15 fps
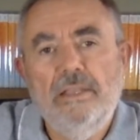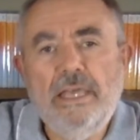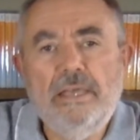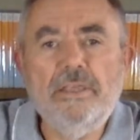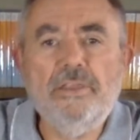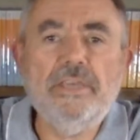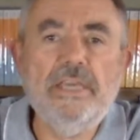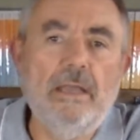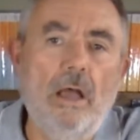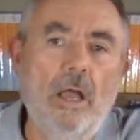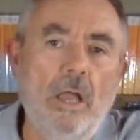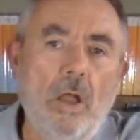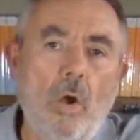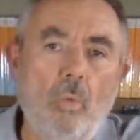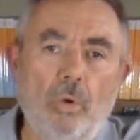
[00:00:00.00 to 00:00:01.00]
The other thing
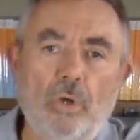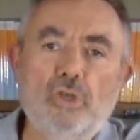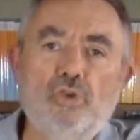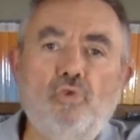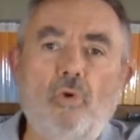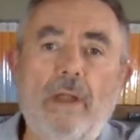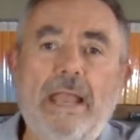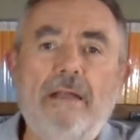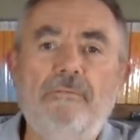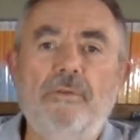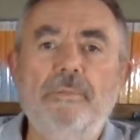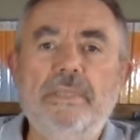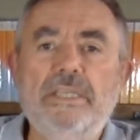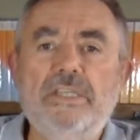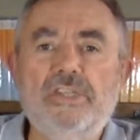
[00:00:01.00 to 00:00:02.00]
I want to draw out
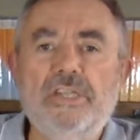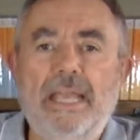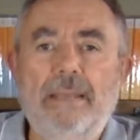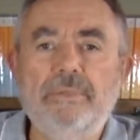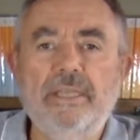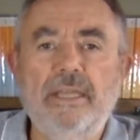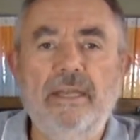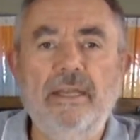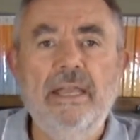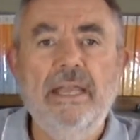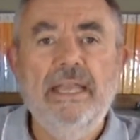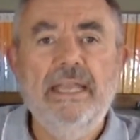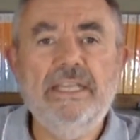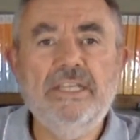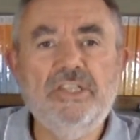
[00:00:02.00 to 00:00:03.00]
from this chapter
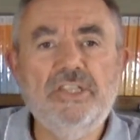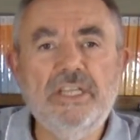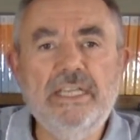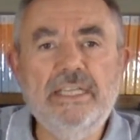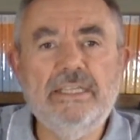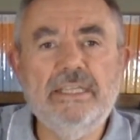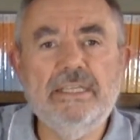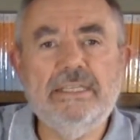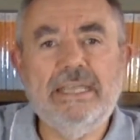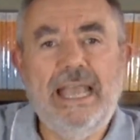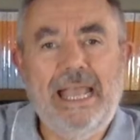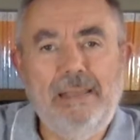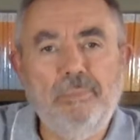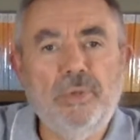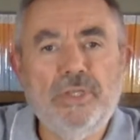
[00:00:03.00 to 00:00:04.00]
is Jesus'
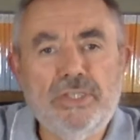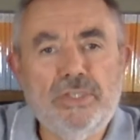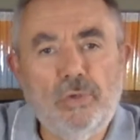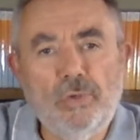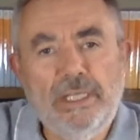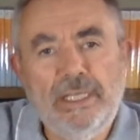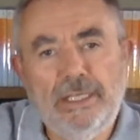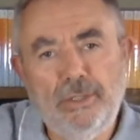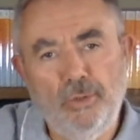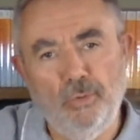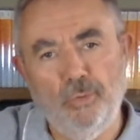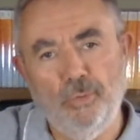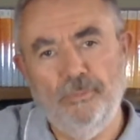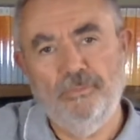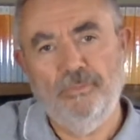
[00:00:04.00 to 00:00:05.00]
apostolic
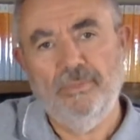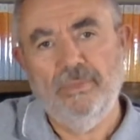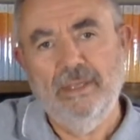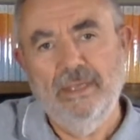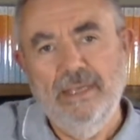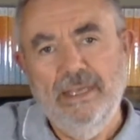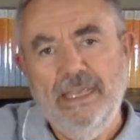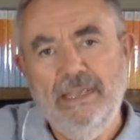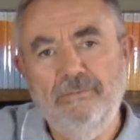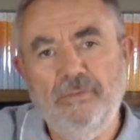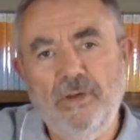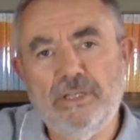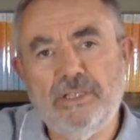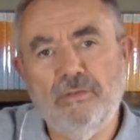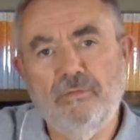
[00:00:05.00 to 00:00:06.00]
call. In
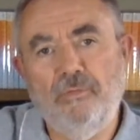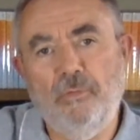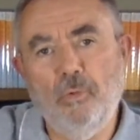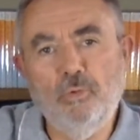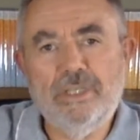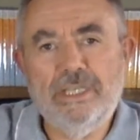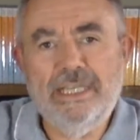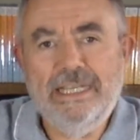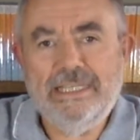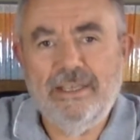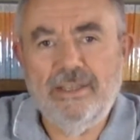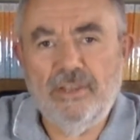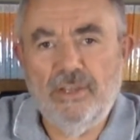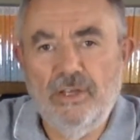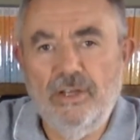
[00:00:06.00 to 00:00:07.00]
verse 14
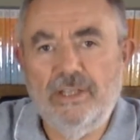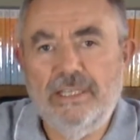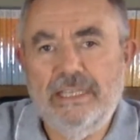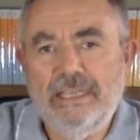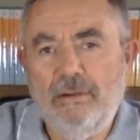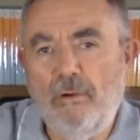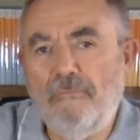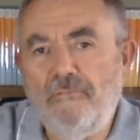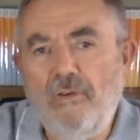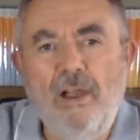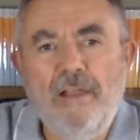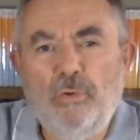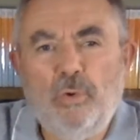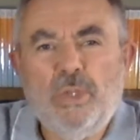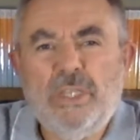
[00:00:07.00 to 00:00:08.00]
to 30, there are
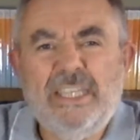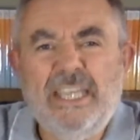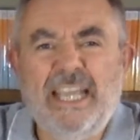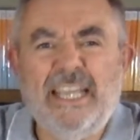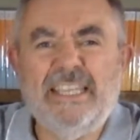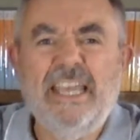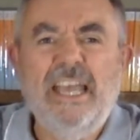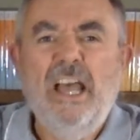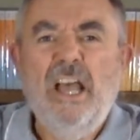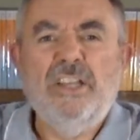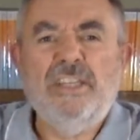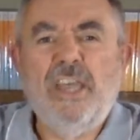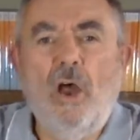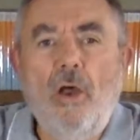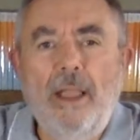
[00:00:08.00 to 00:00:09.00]
five or six
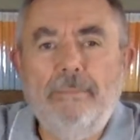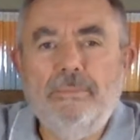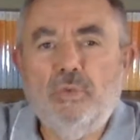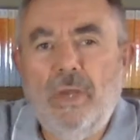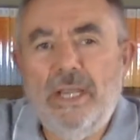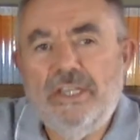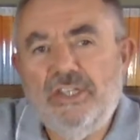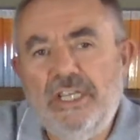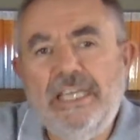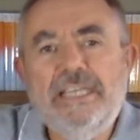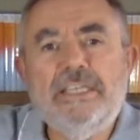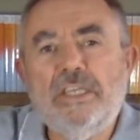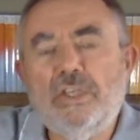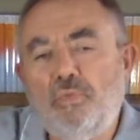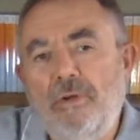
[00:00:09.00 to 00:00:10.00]
times where
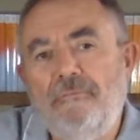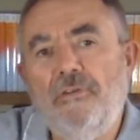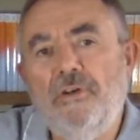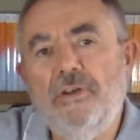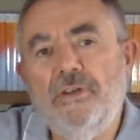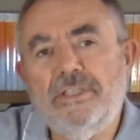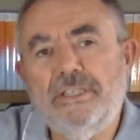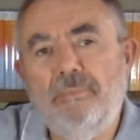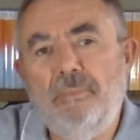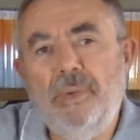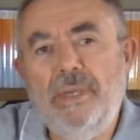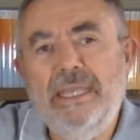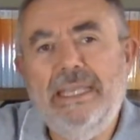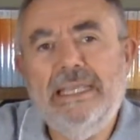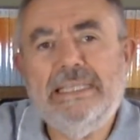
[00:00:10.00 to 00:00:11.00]
Jesus refers to
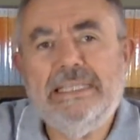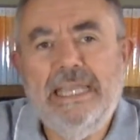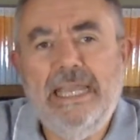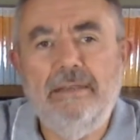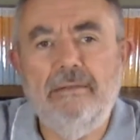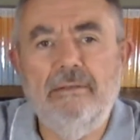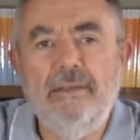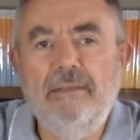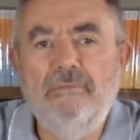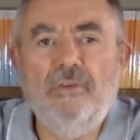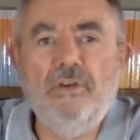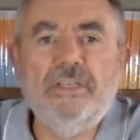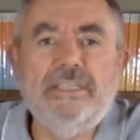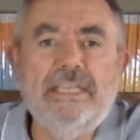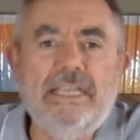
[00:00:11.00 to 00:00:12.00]
being sent. In
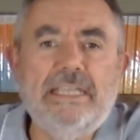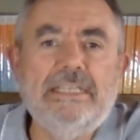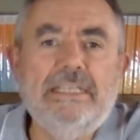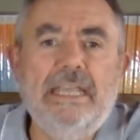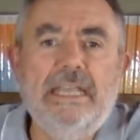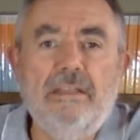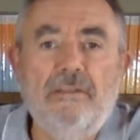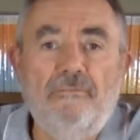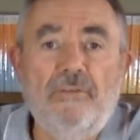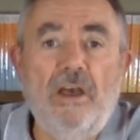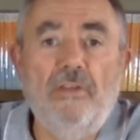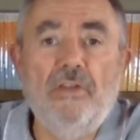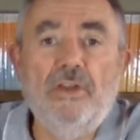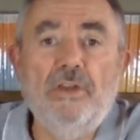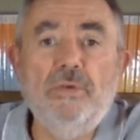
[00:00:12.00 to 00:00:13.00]
verse 16, the
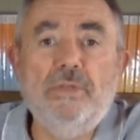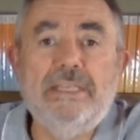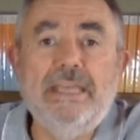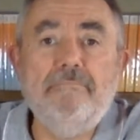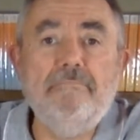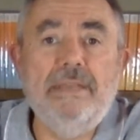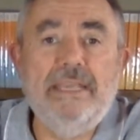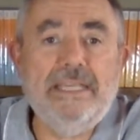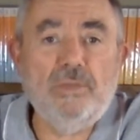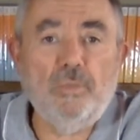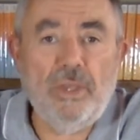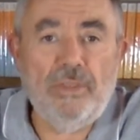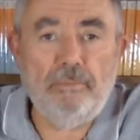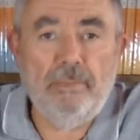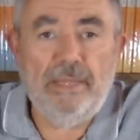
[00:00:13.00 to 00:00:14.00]
Father who sent me is
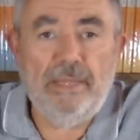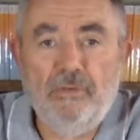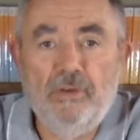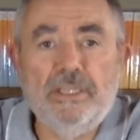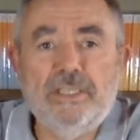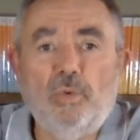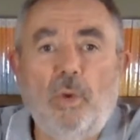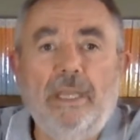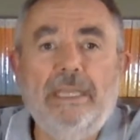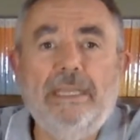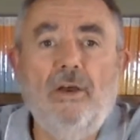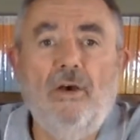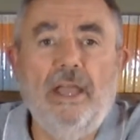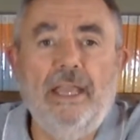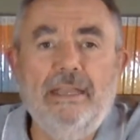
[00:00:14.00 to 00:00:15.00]
with Verse
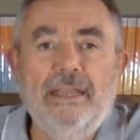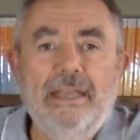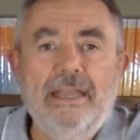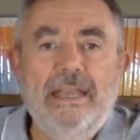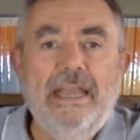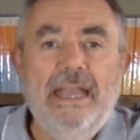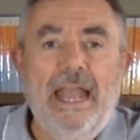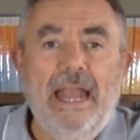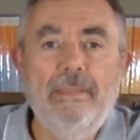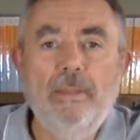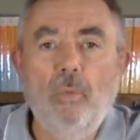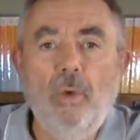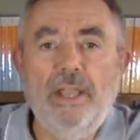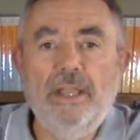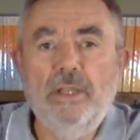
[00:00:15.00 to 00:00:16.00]
29, and the
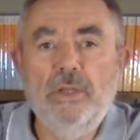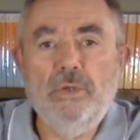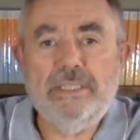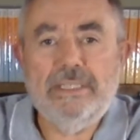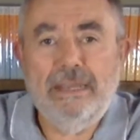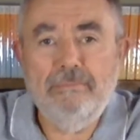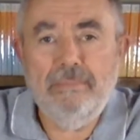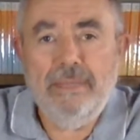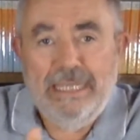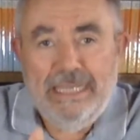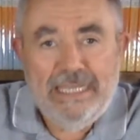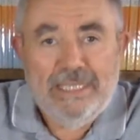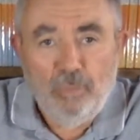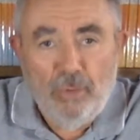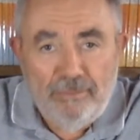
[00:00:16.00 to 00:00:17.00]
one who sent me
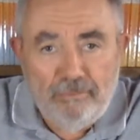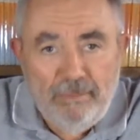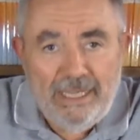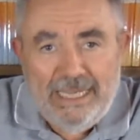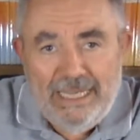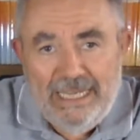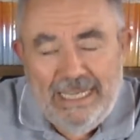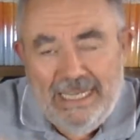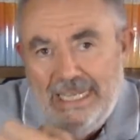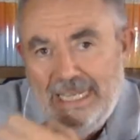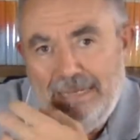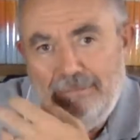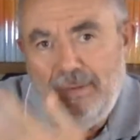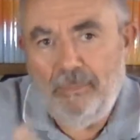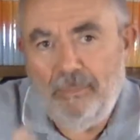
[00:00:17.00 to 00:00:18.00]
is with me. He, he,
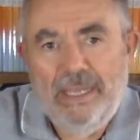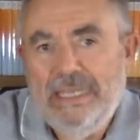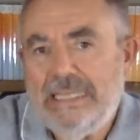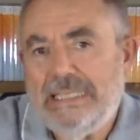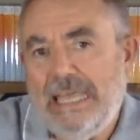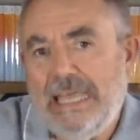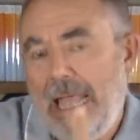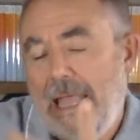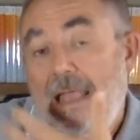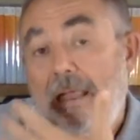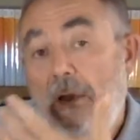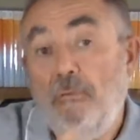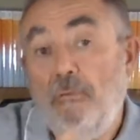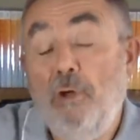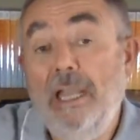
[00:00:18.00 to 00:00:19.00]
he repeats that
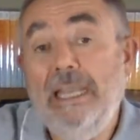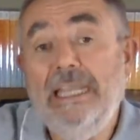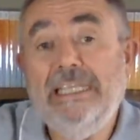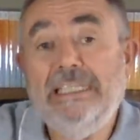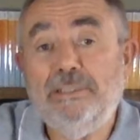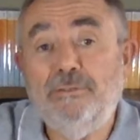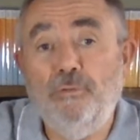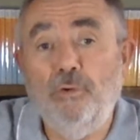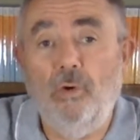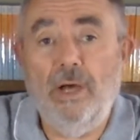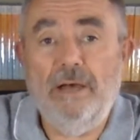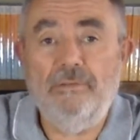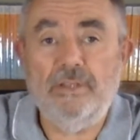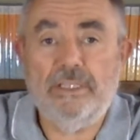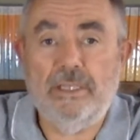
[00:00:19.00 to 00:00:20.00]
at least
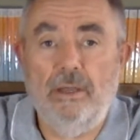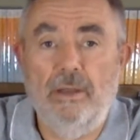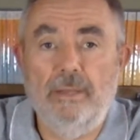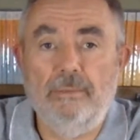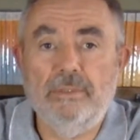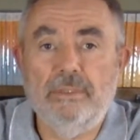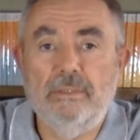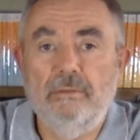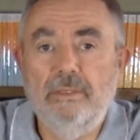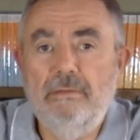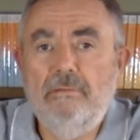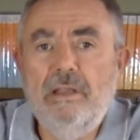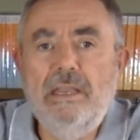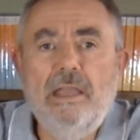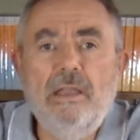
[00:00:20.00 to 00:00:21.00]
four other times.
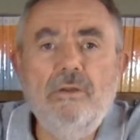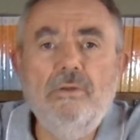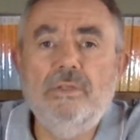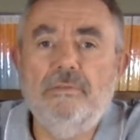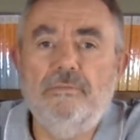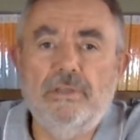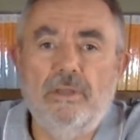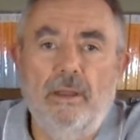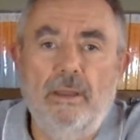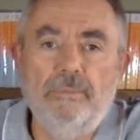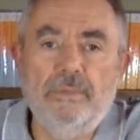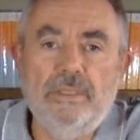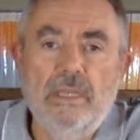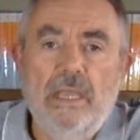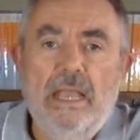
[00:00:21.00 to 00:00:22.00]
There are loads of
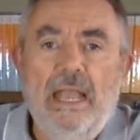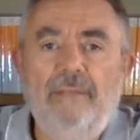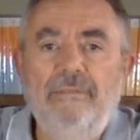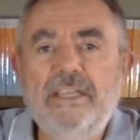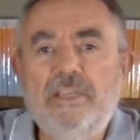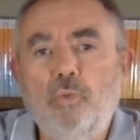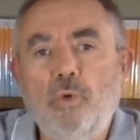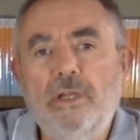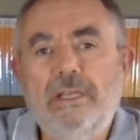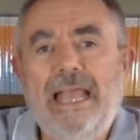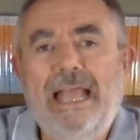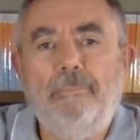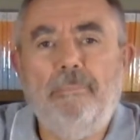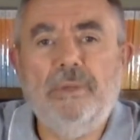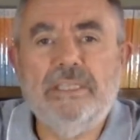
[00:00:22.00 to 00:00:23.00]
times. And this word
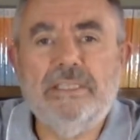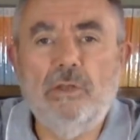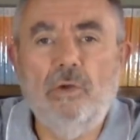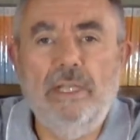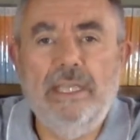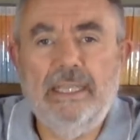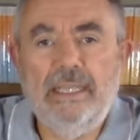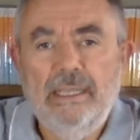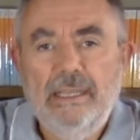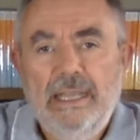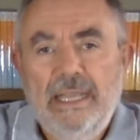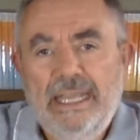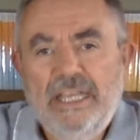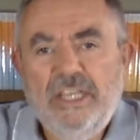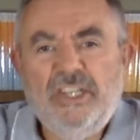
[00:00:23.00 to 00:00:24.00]
apostolic
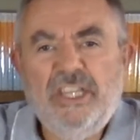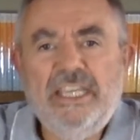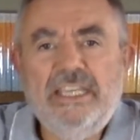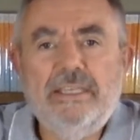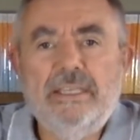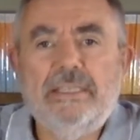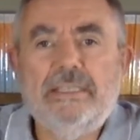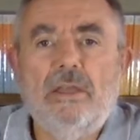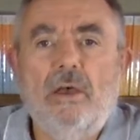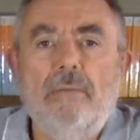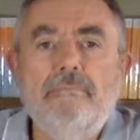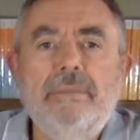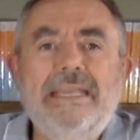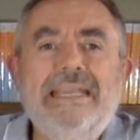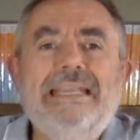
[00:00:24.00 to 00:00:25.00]
in Jesus'
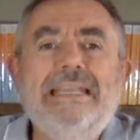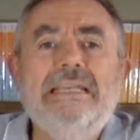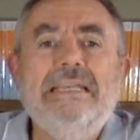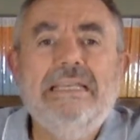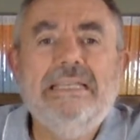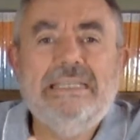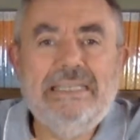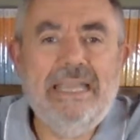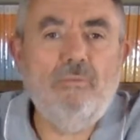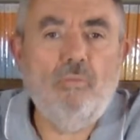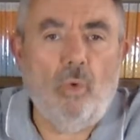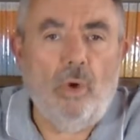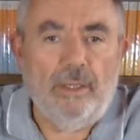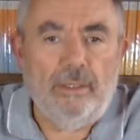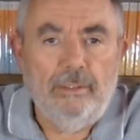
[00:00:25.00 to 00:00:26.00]
time means sent
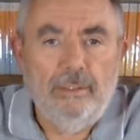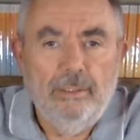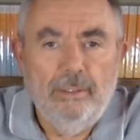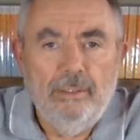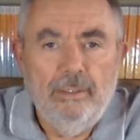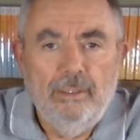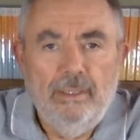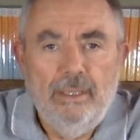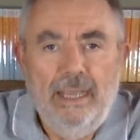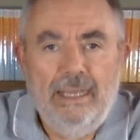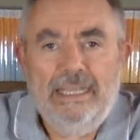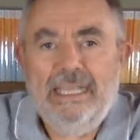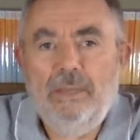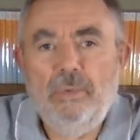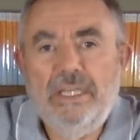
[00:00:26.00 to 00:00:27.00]
one.
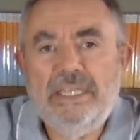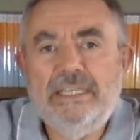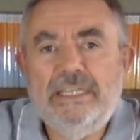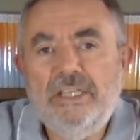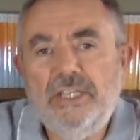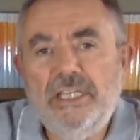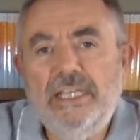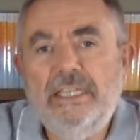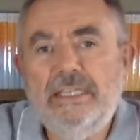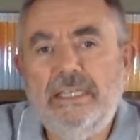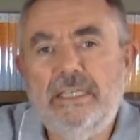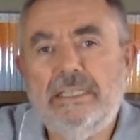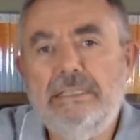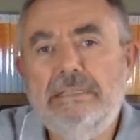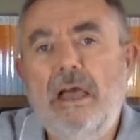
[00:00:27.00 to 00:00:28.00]
And here we see
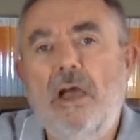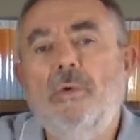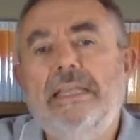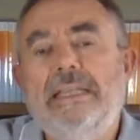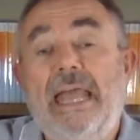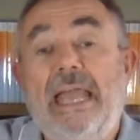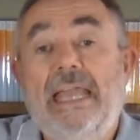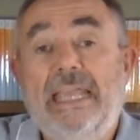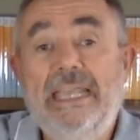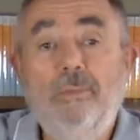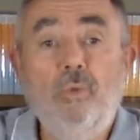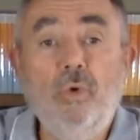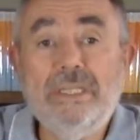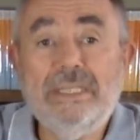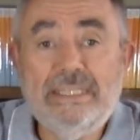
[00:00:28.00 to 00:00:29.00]
Jesus knowing that he
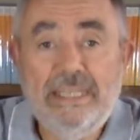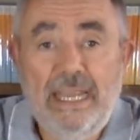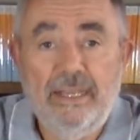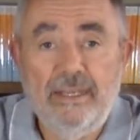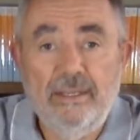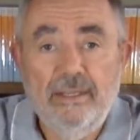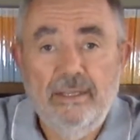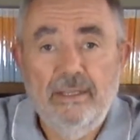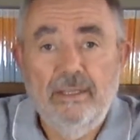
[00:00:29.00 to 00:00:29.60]
was sent.